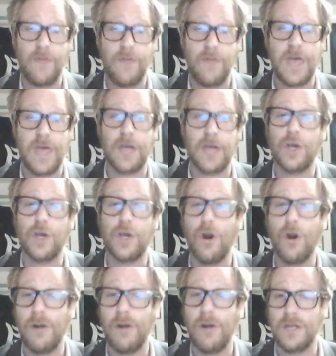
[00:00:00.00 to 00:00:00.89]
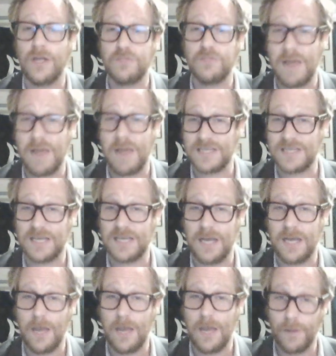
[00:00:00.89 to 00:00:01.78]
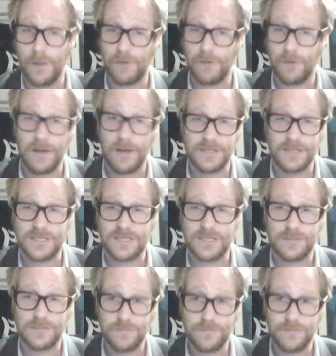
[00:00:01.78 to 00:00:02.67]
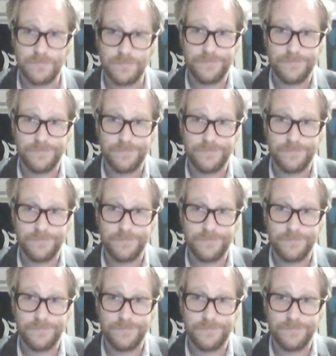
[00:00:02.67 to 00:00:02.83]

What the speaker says: and they encourage Mexican immigrants